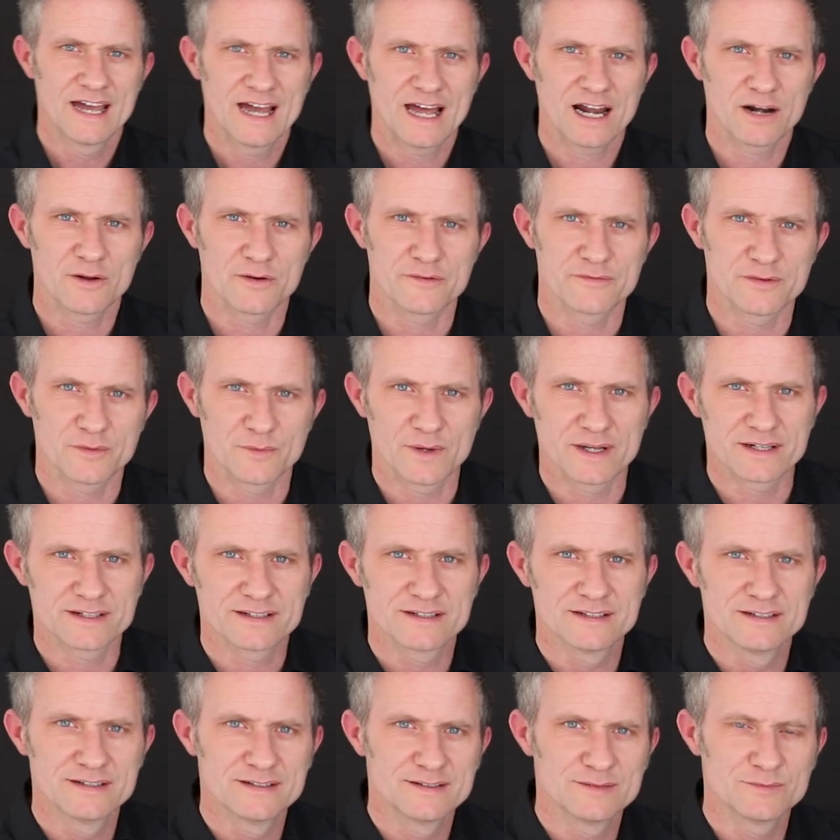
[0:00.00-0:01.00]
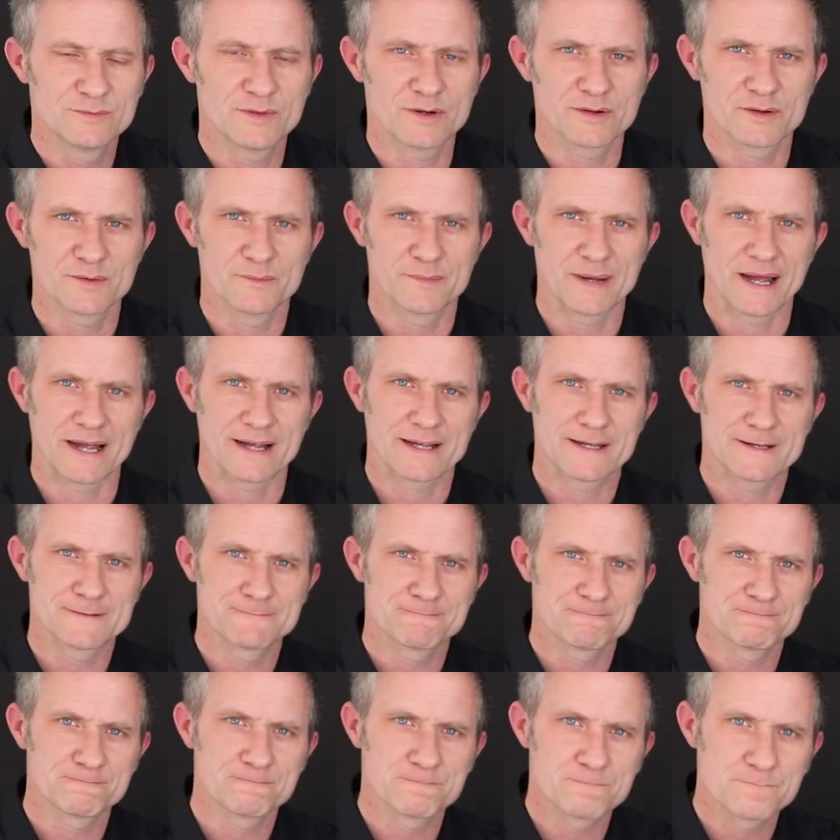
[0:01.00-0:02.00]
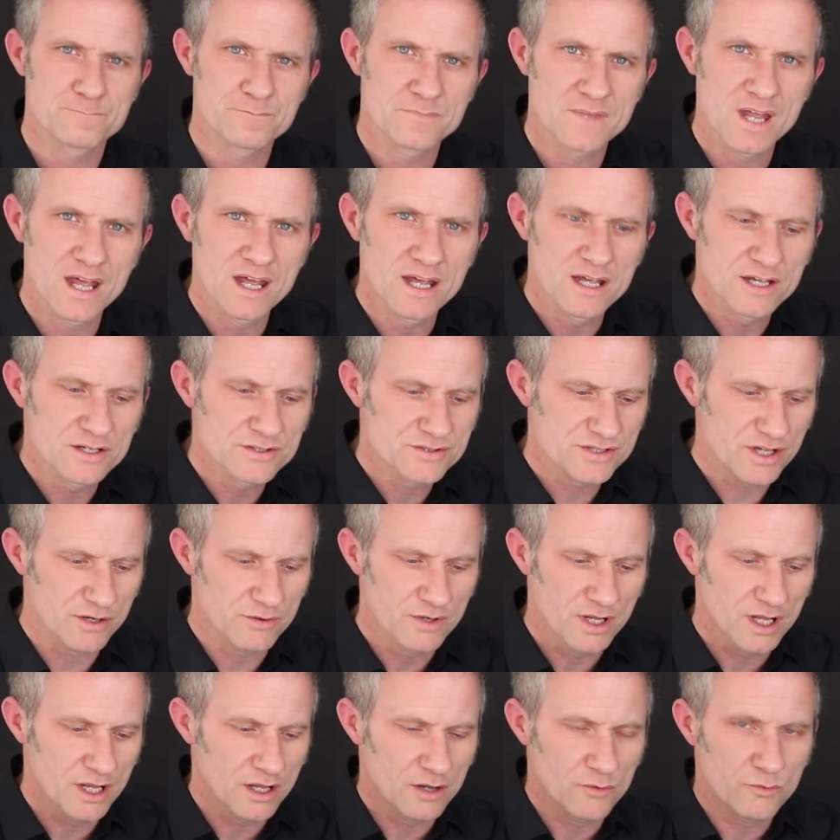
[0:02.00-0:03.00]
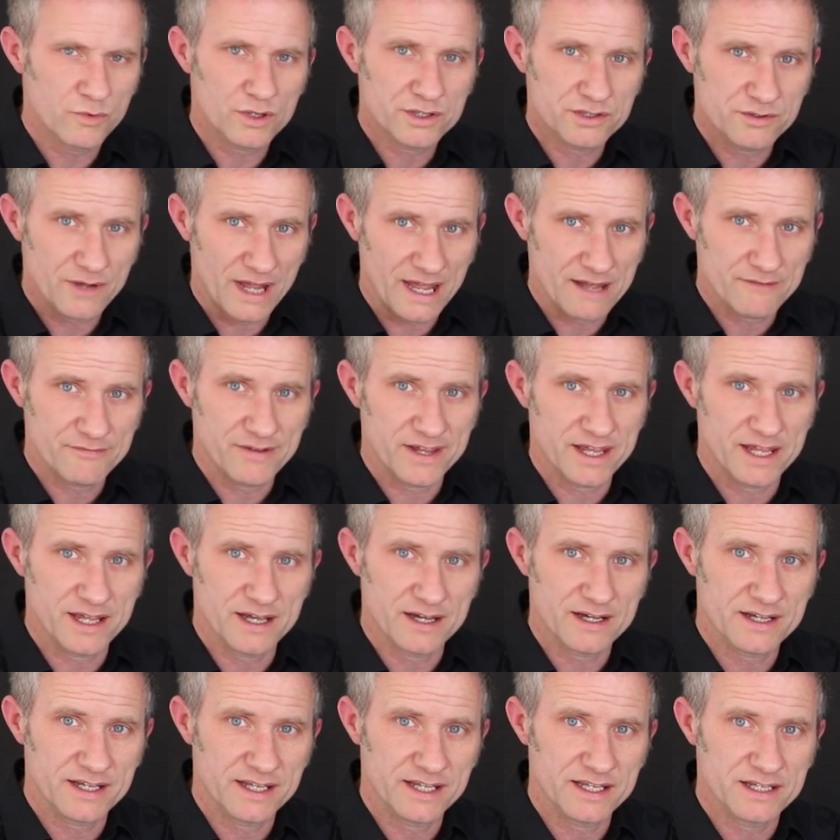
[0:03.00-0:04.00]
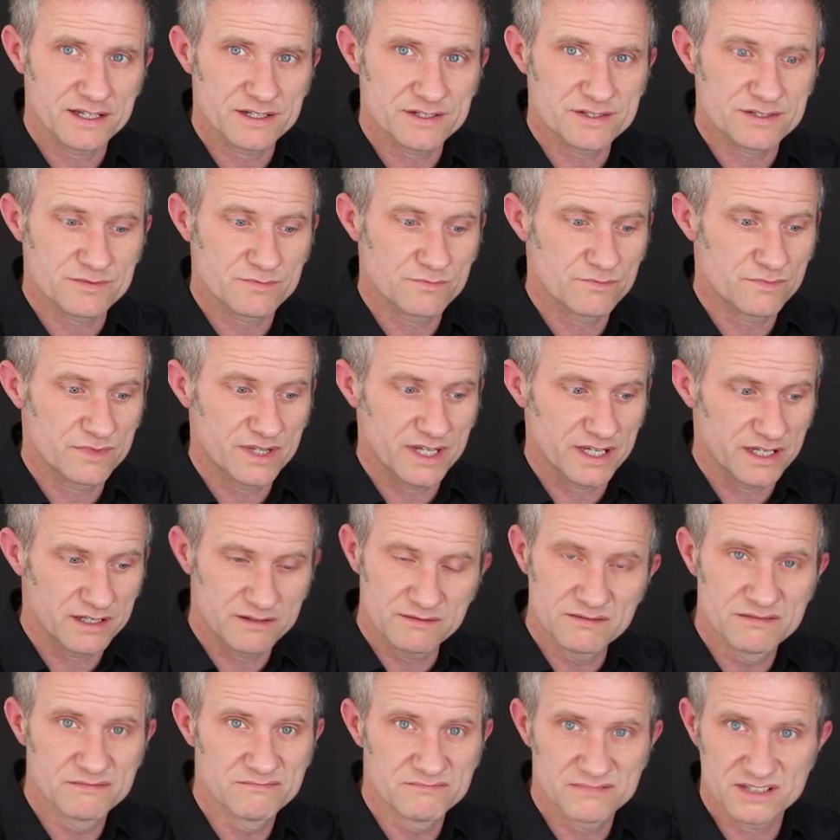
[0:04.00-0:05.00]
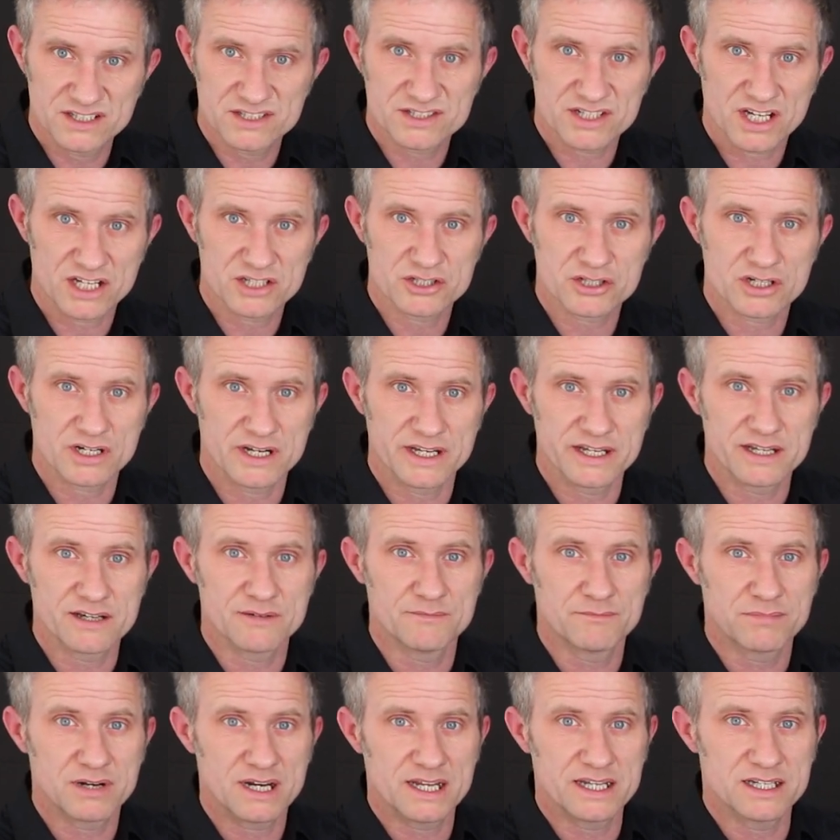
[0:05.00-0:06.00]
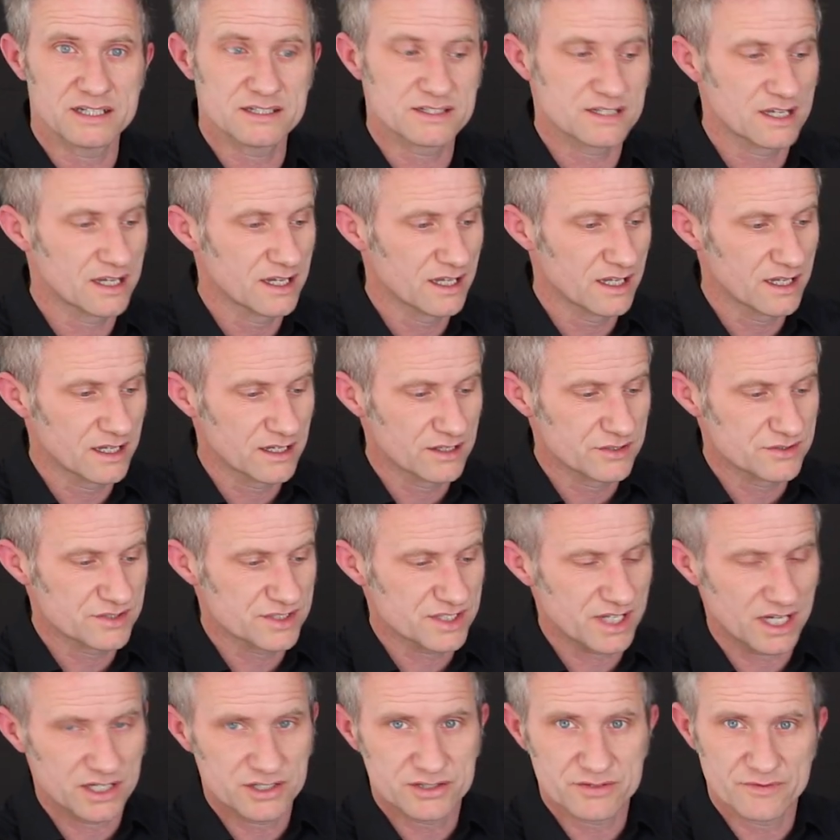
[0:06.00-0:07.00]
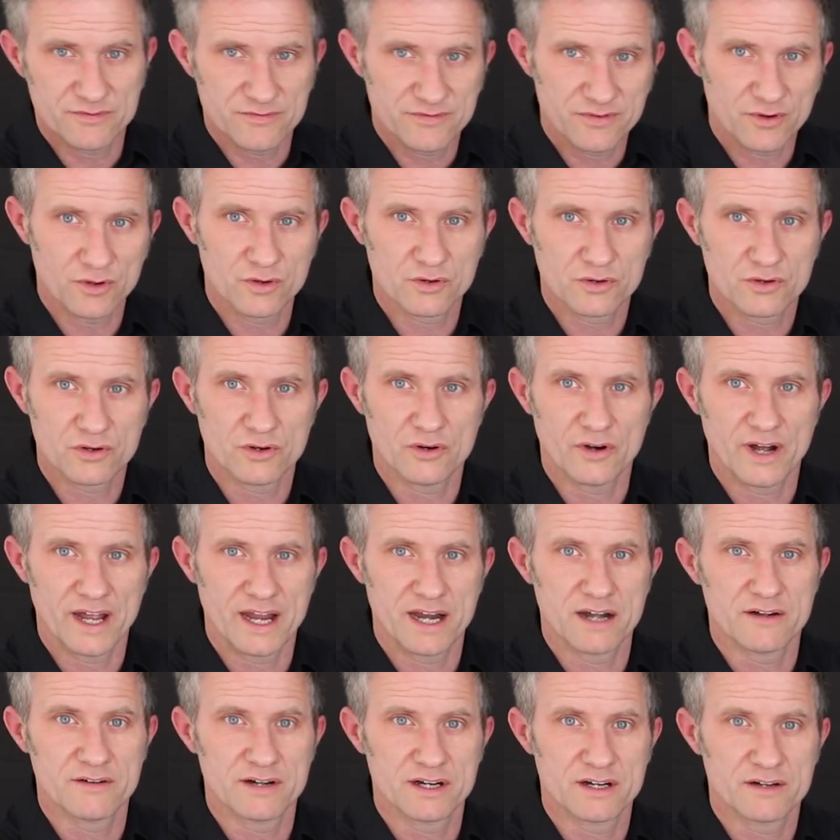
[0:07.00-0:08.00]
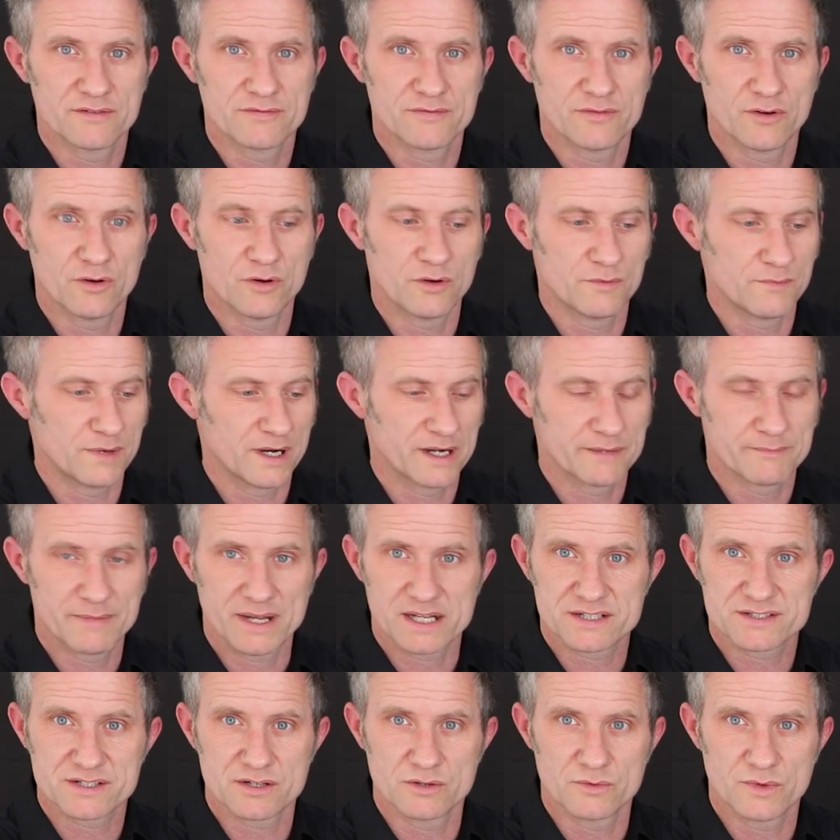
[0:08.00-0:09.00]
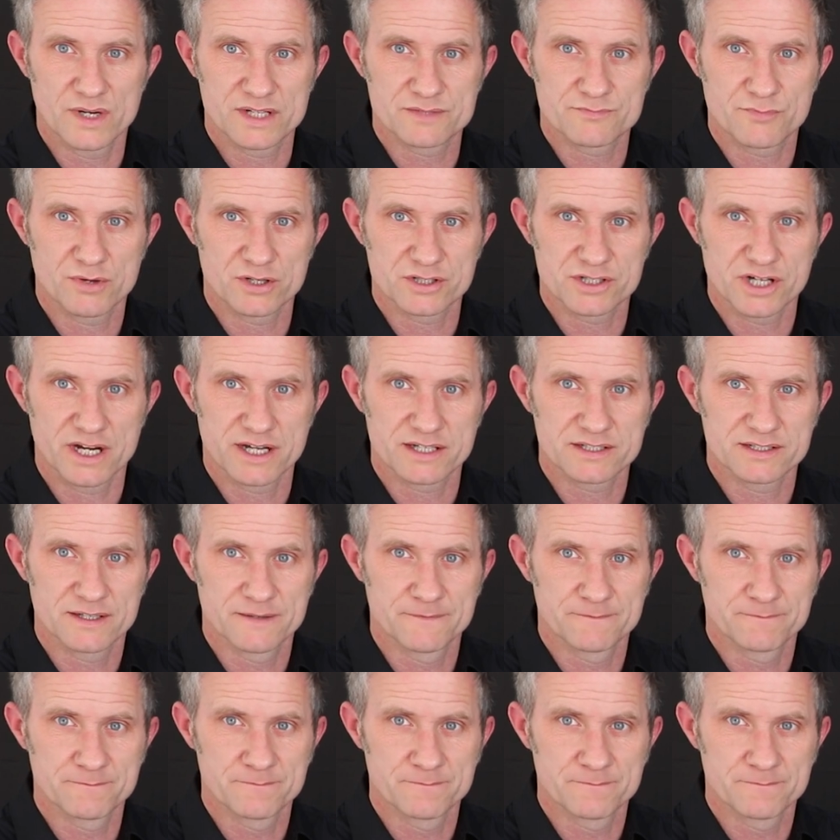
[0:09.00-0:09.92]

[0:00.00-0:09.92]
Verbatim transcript: Hello everyone, welcome back. So what you have here is the essentially complete Station forecourt area for my Bexhill West project.